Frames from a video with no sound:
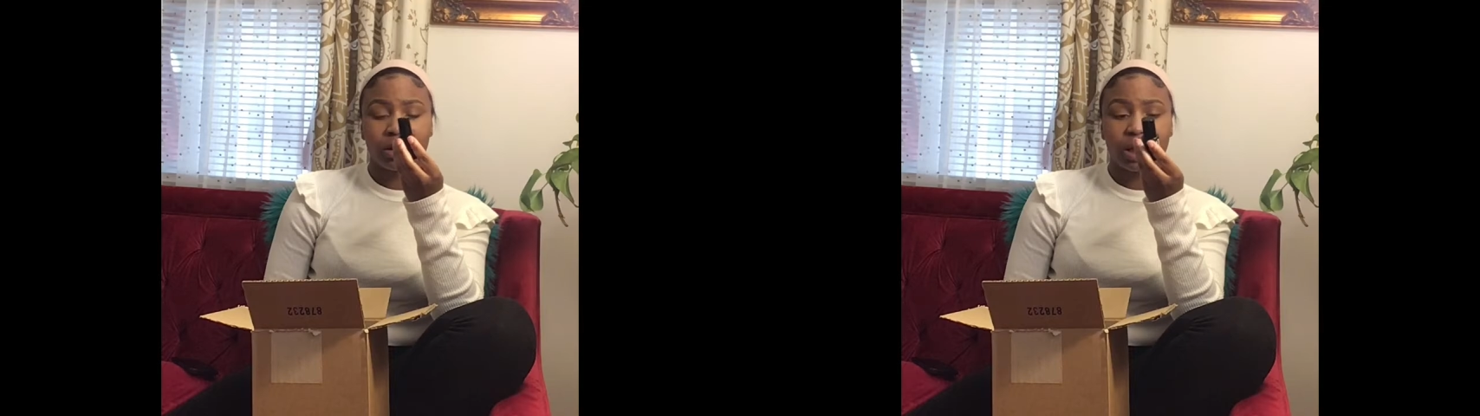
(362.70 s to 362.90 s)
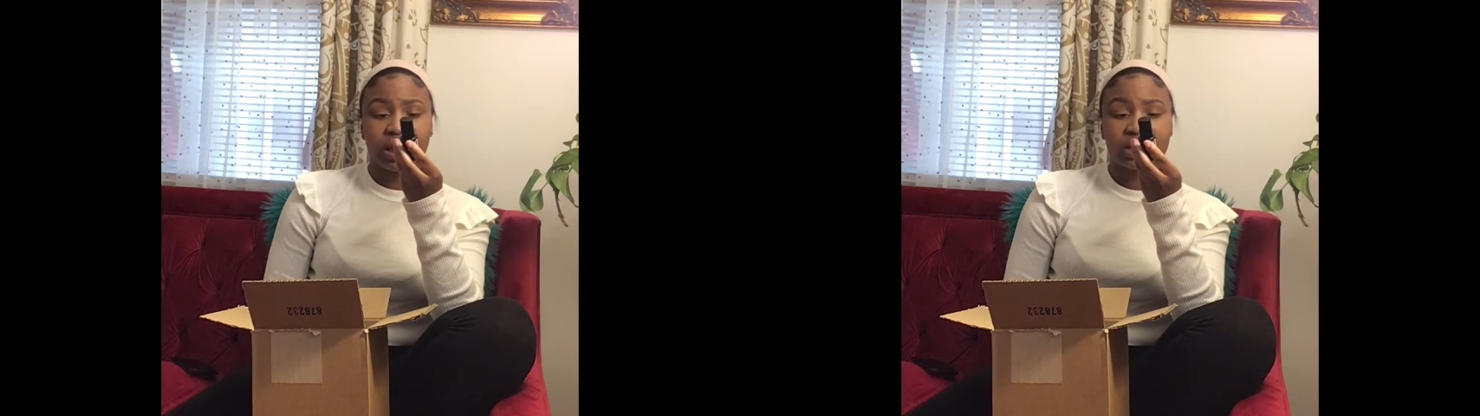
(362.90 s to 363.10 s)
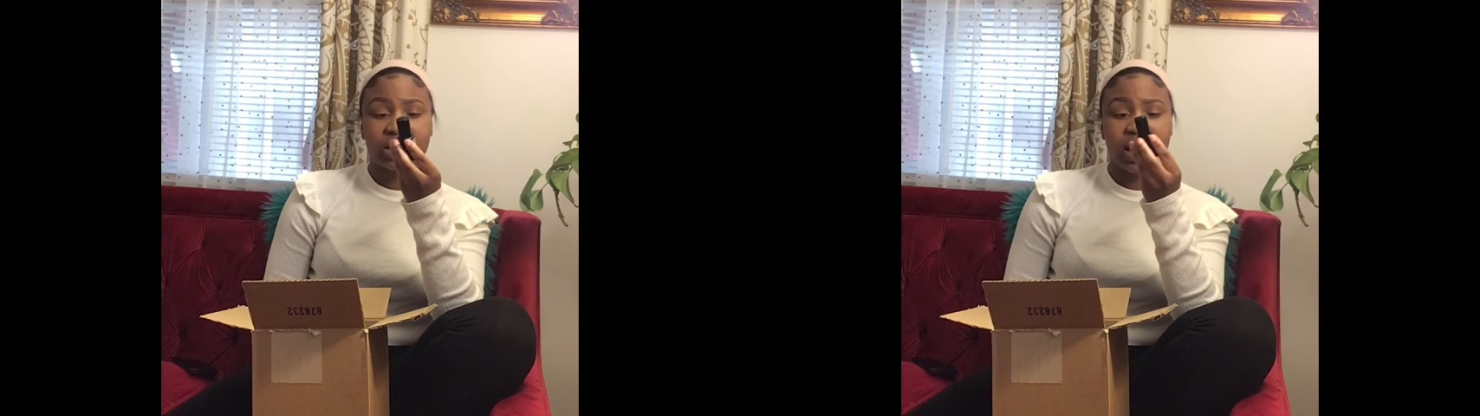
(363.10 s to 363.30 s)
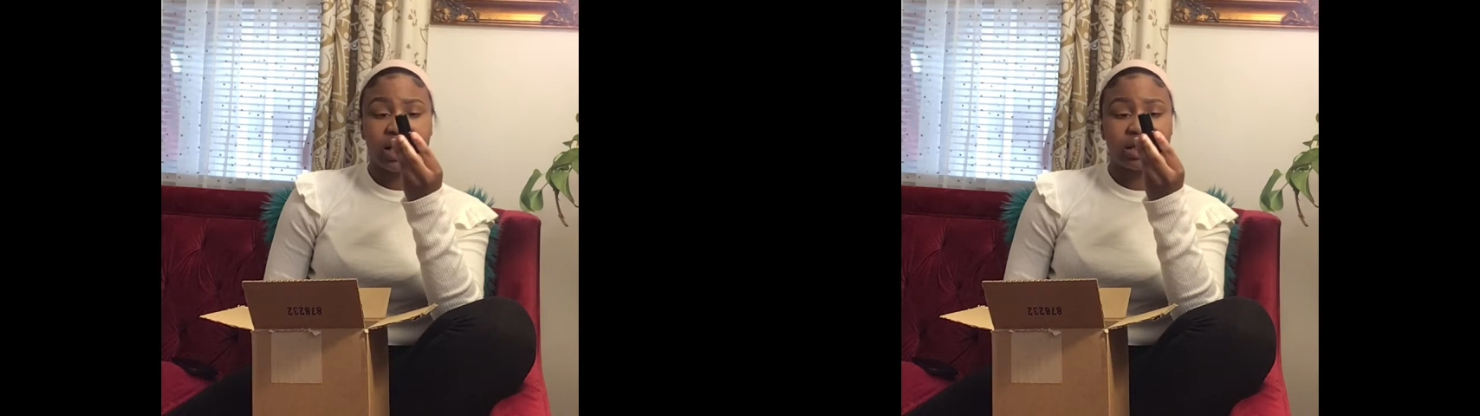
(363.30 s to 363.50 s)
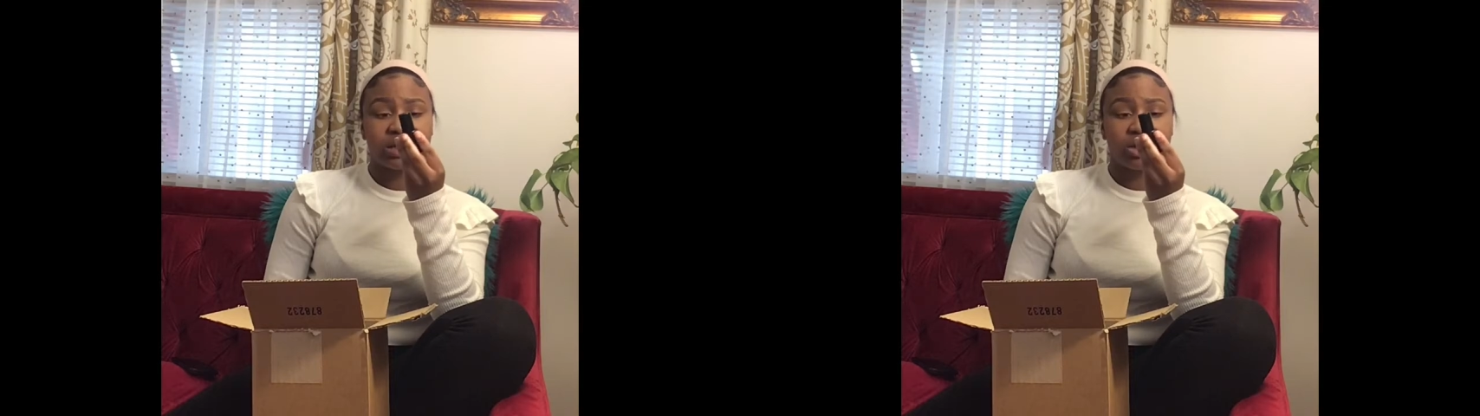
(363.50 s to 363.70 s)
it
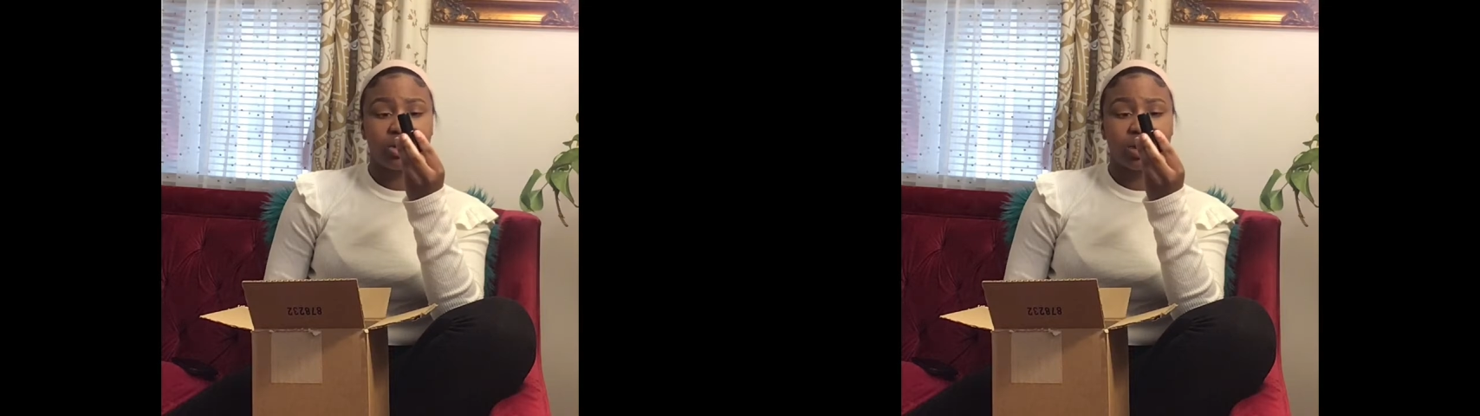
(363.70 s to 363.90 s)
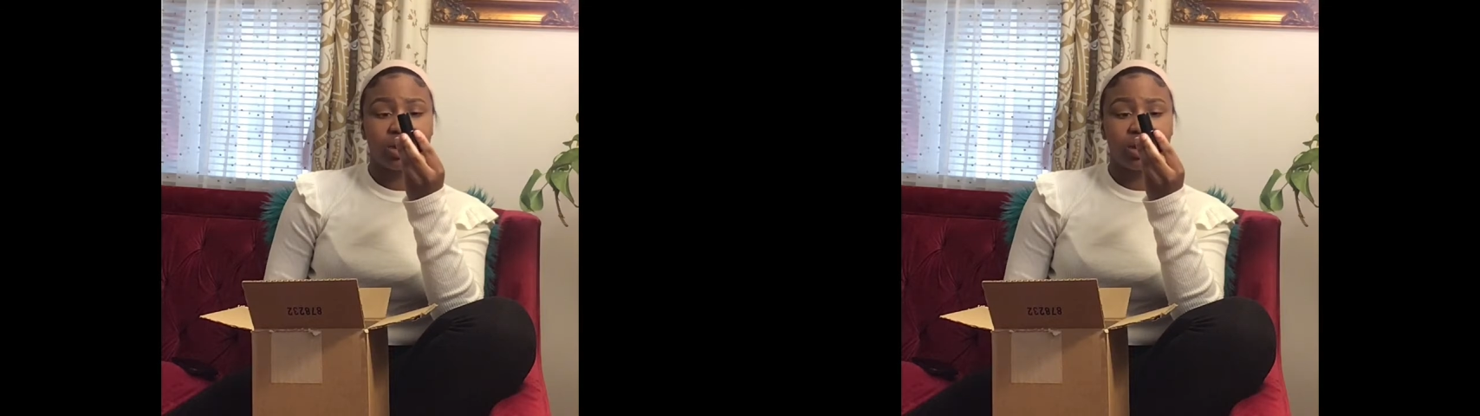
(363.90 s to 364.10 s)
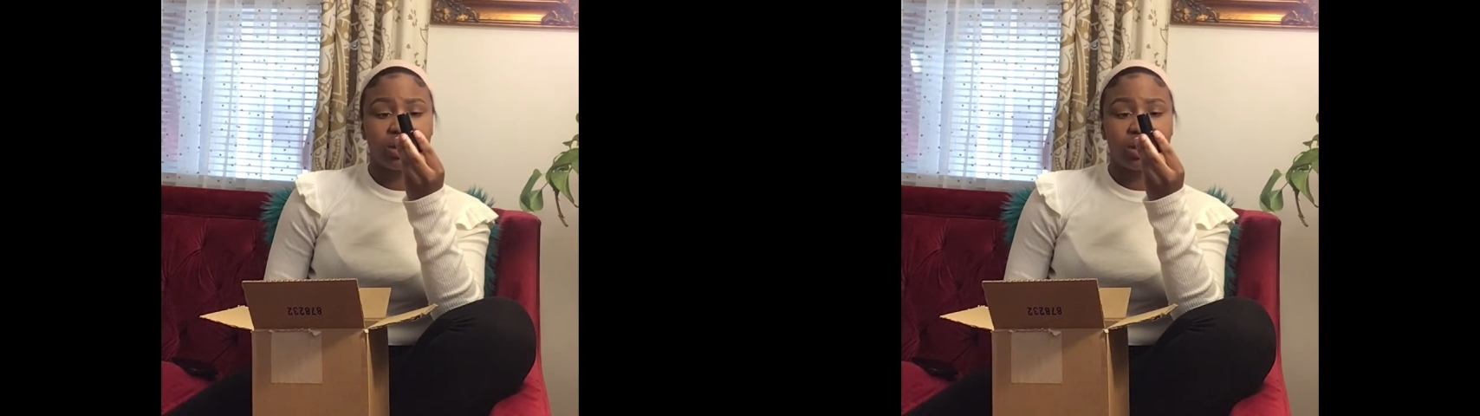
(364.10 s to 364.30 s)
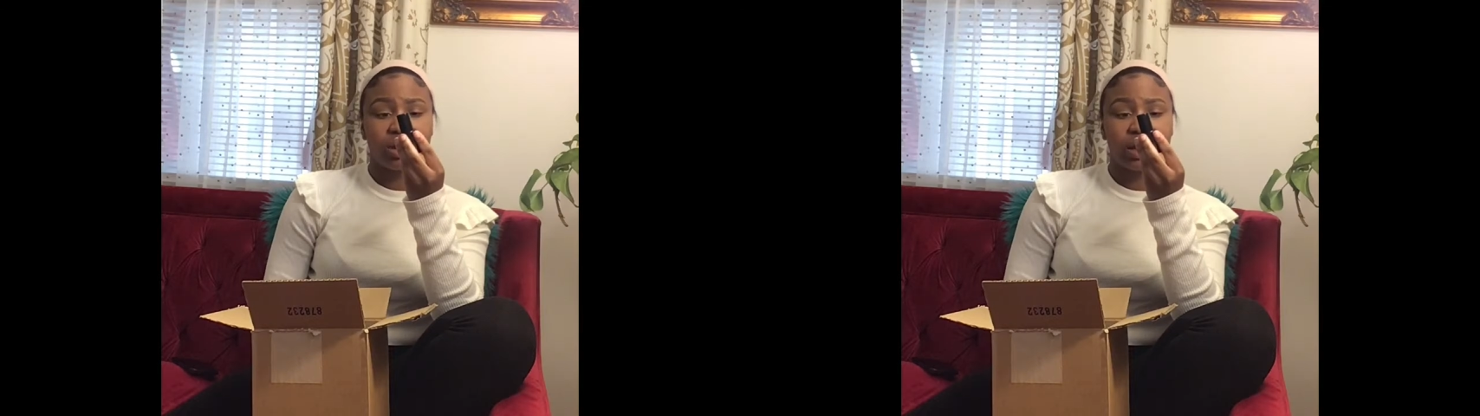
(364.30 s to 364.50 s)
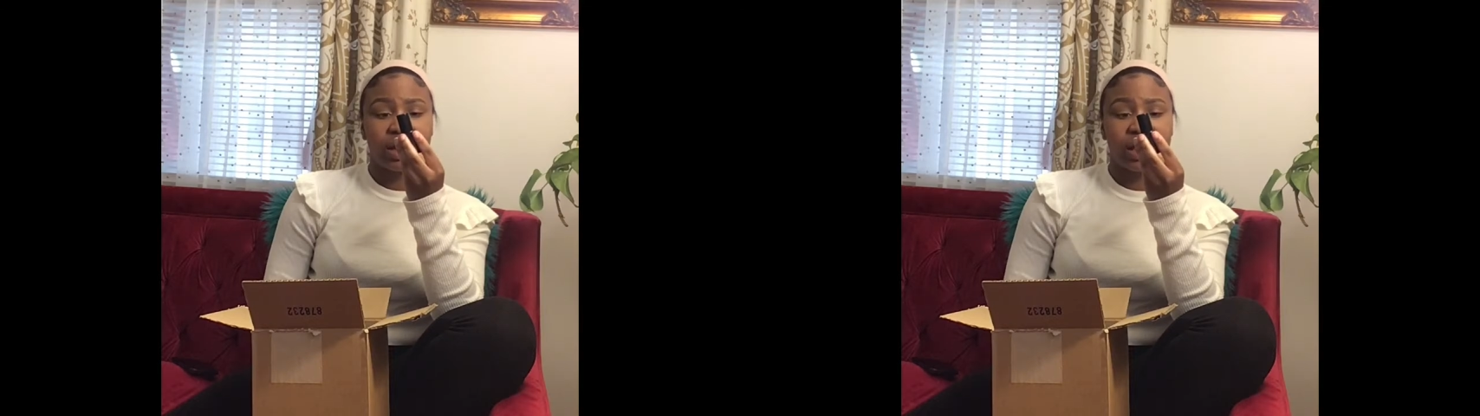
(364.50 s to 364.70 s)
says
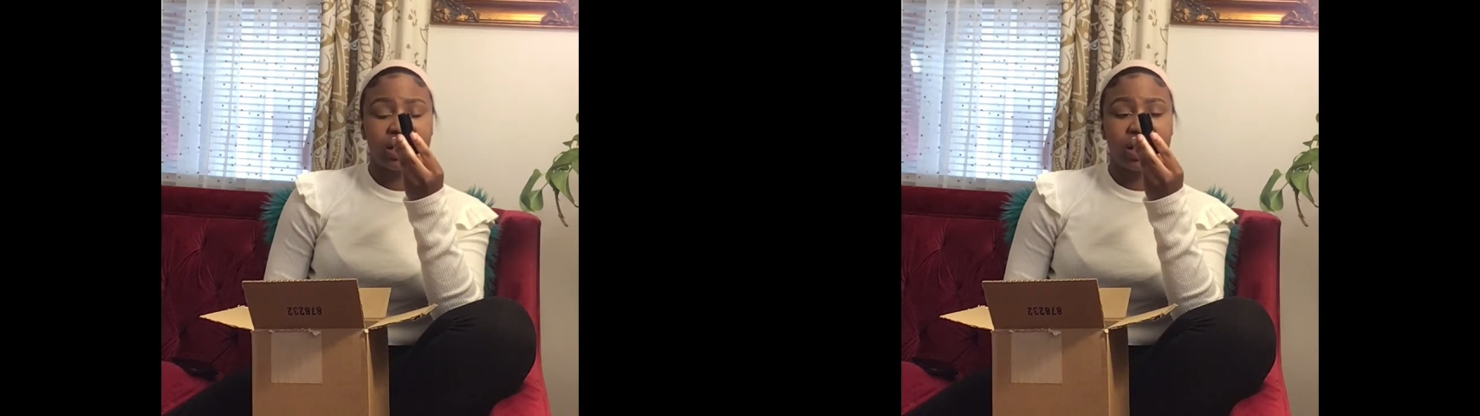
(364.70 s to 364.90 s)
it